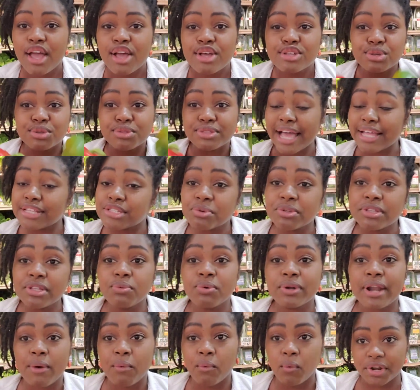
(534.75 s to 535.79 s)
So that's really
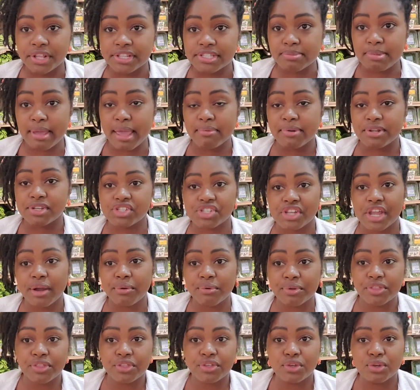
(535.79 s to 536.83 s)
what I wanted to be able to share
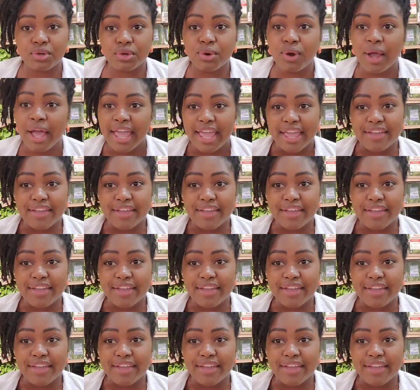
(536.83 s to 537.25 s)
with you.